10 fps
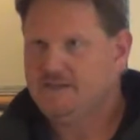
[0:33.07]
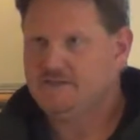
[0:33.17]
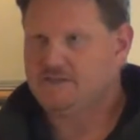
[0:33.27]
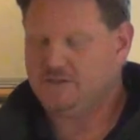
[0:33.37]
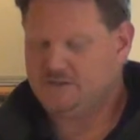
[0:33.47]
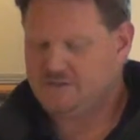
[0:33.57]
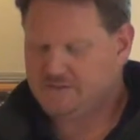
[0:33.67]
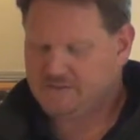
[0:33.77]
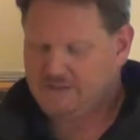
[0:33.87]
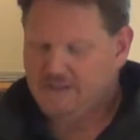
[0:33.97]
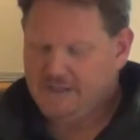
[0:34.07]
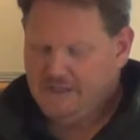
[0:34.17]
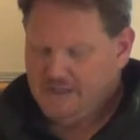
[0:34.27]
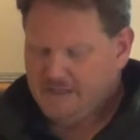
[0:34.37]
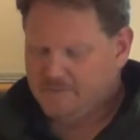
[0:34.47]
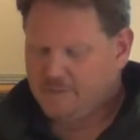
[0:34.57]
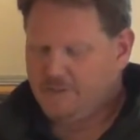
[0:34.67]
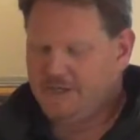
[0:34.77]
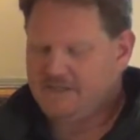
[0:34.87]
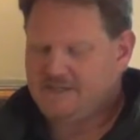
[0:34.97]
So number
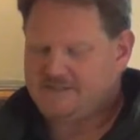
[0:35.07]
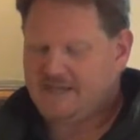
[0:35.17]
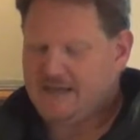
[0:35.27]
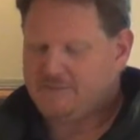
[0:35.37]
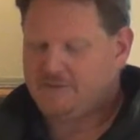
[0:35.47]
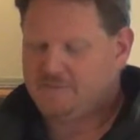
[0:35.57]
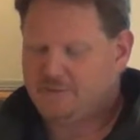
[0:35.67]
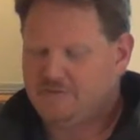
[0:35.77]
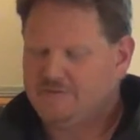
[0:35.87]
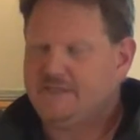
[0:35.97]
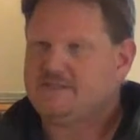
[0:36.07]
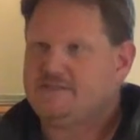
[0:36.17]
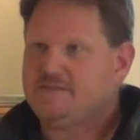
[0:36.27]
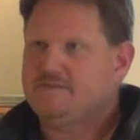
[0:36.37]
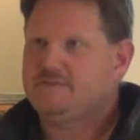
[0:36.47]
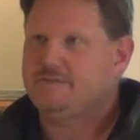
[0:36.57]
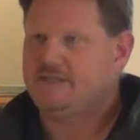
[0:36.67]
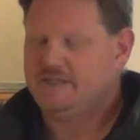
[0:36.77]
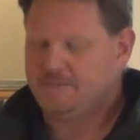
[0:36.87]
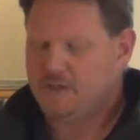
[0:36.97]
one is capital improvements
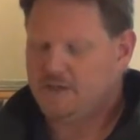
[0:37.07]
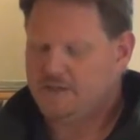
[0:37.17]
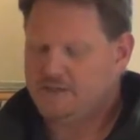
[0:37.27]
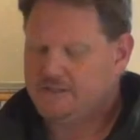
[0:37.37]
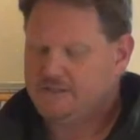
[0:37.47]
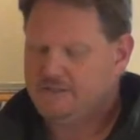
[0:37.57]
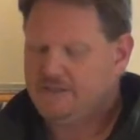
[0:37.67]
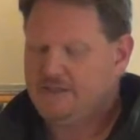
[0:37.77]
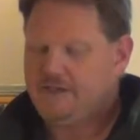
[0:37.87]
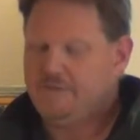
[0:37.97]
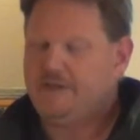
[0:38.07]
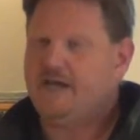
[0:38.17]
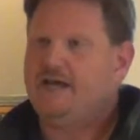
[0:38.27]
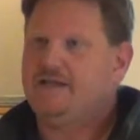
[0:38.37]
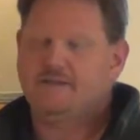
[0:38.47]
within the park. We got.